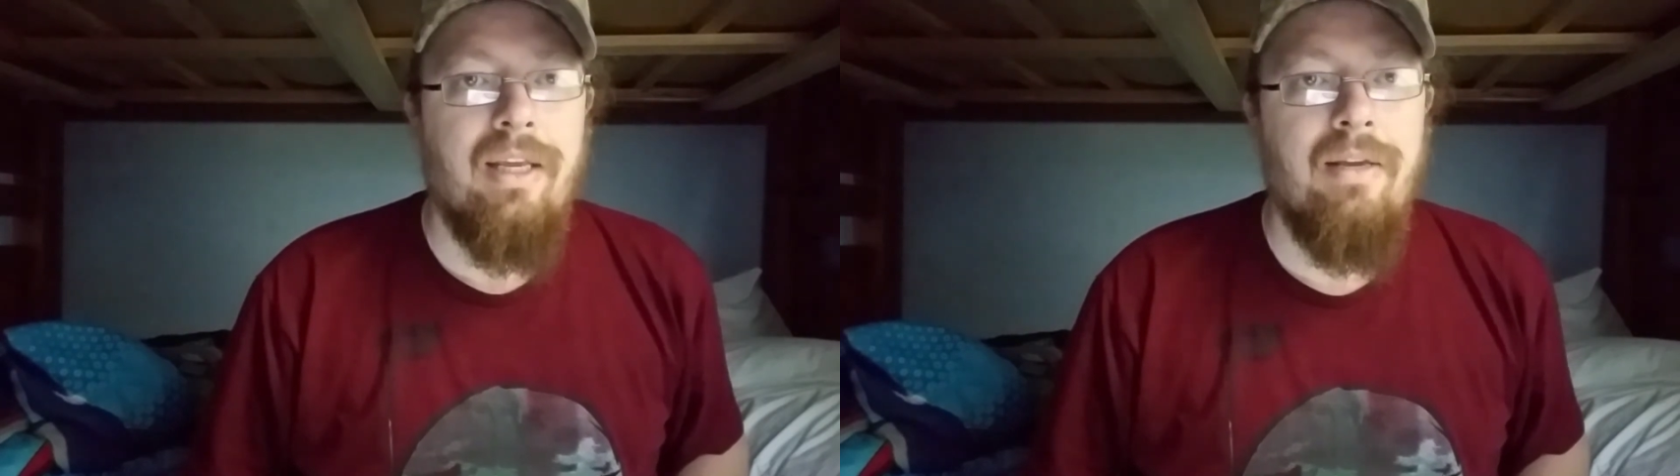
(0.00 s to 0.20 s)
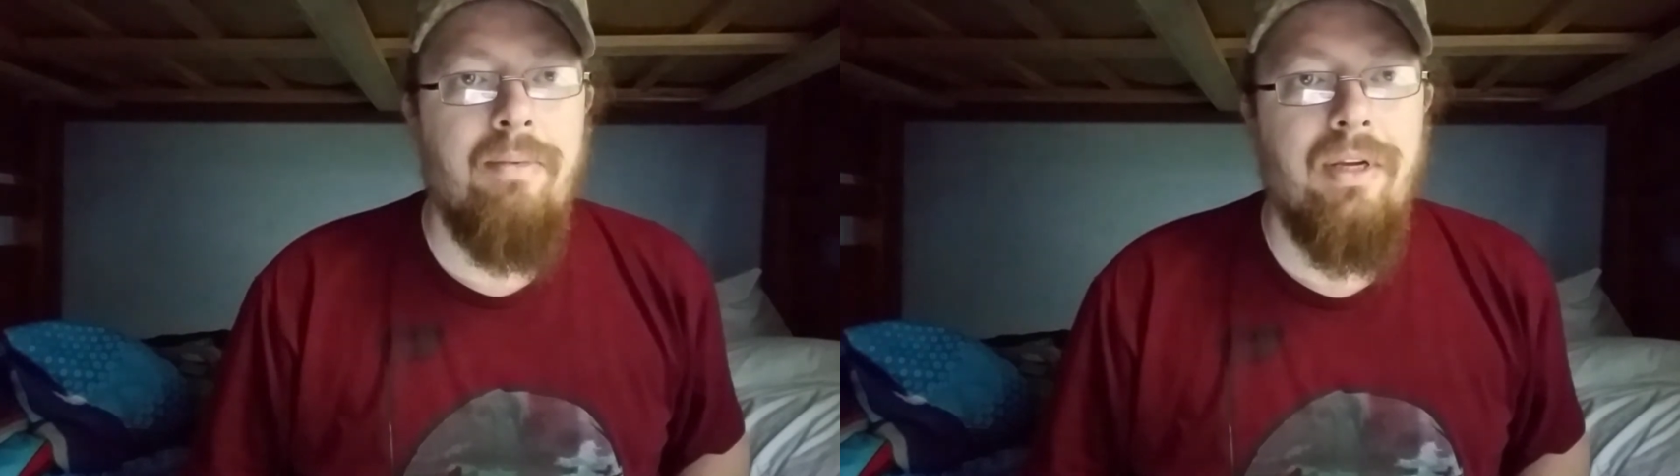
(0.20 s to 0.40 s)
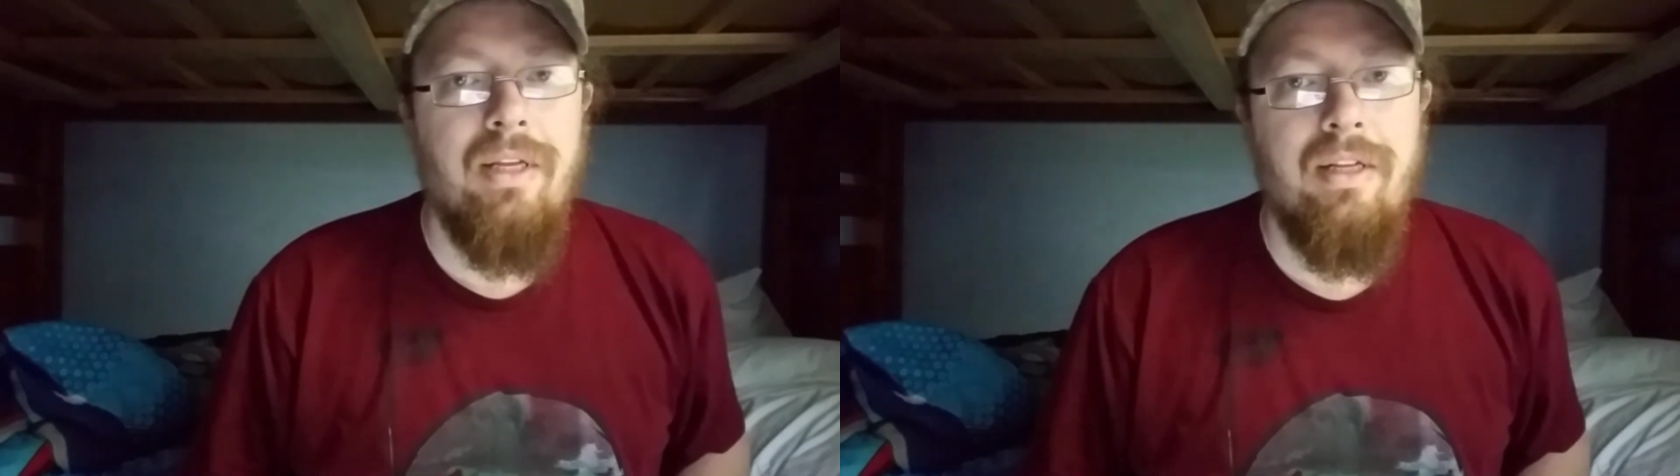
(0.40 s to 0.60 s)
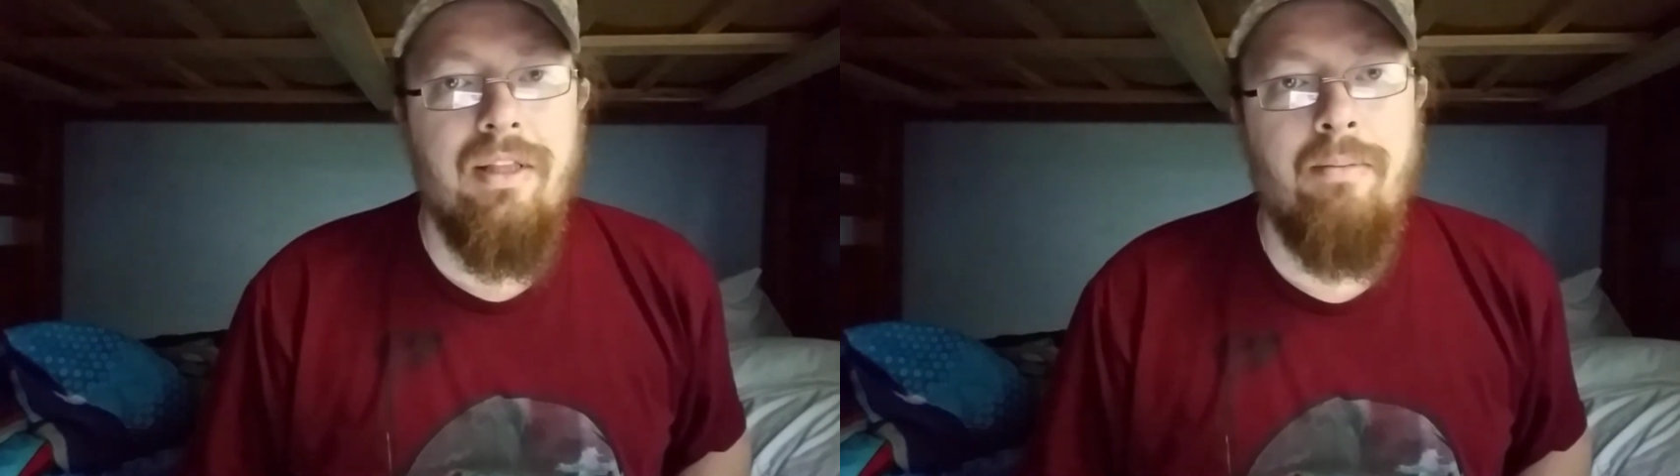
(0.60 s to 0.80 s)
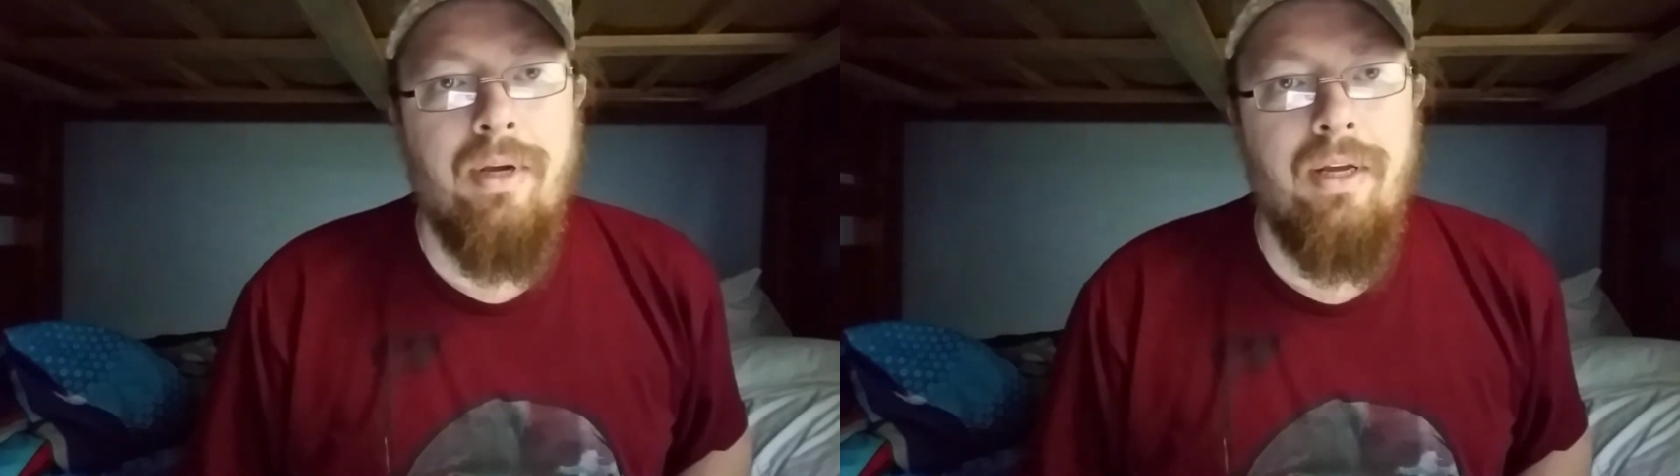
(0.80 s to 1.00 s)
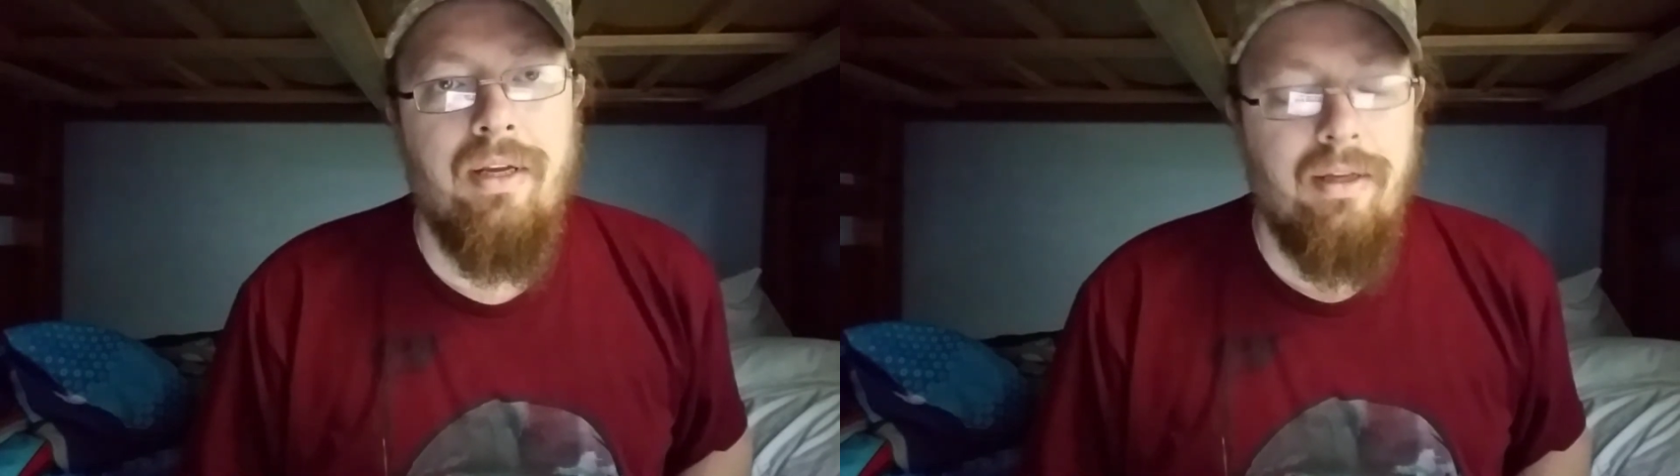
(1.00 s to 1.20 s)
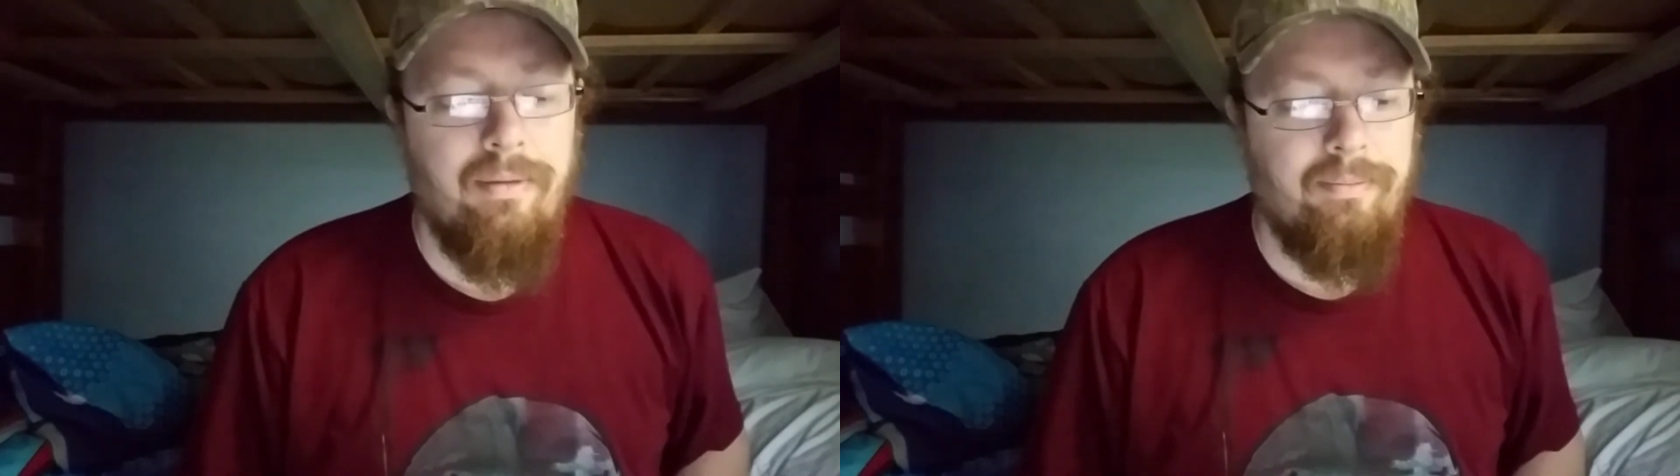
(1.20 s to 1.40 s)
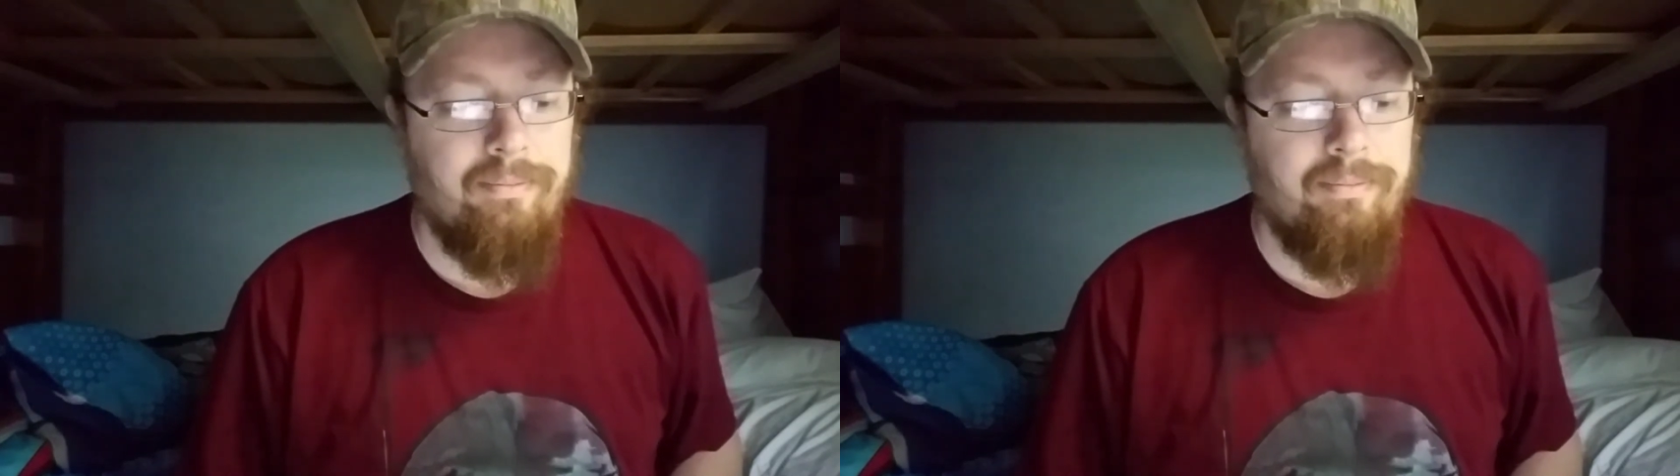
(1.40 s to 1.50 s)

keeping it in the bank.